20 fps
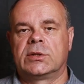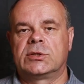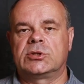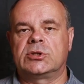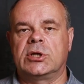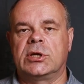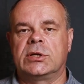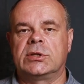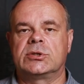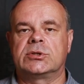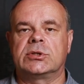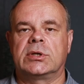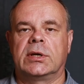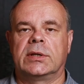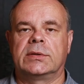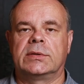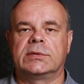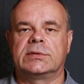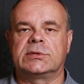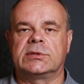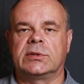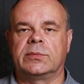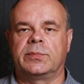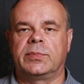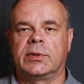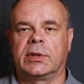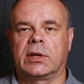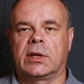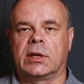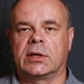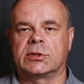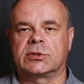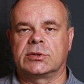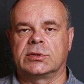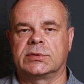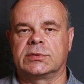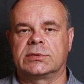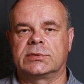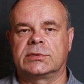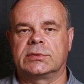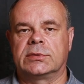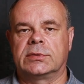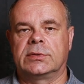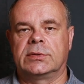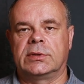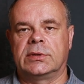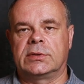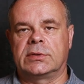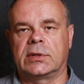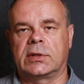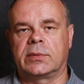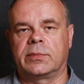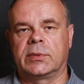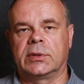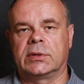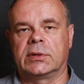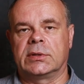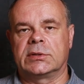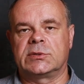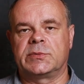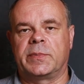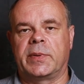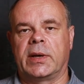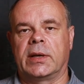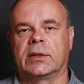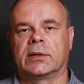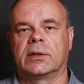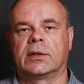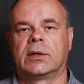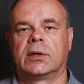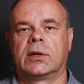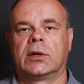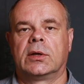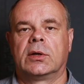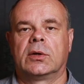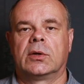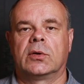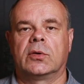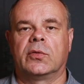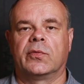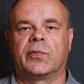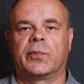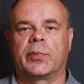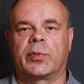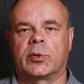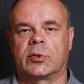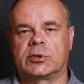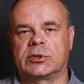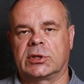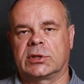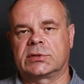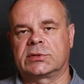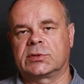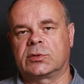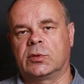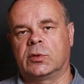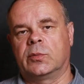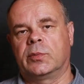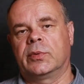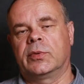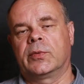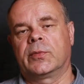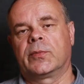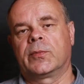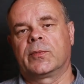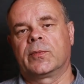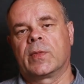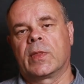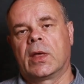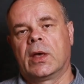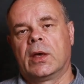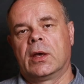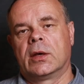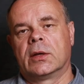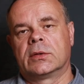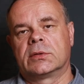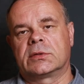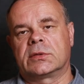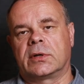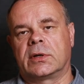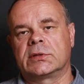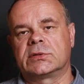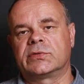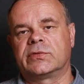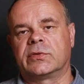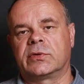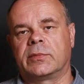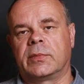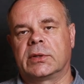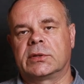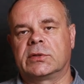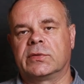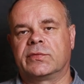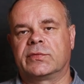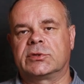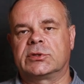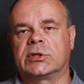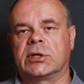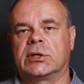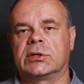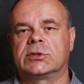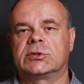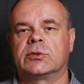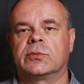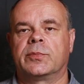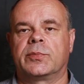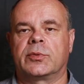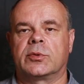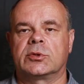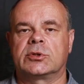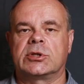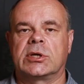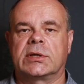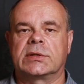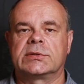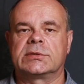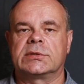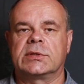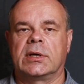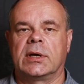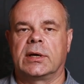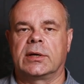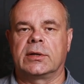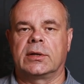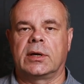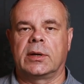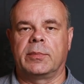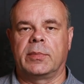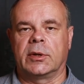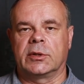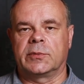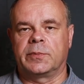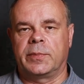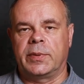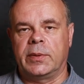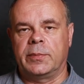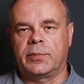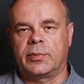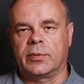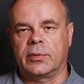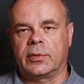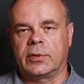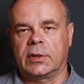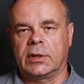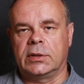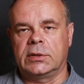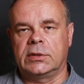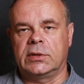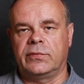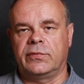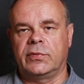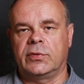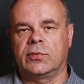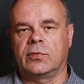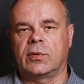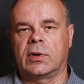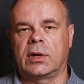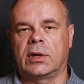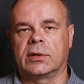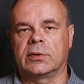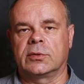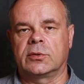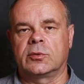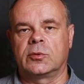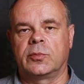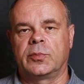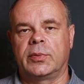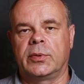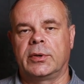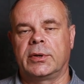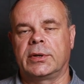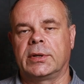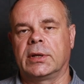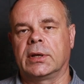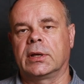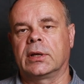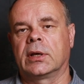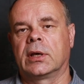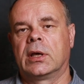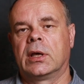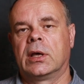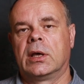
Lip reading: Change and its implications determine the span of project scope. Transformative change projects are about people, individual and group learning,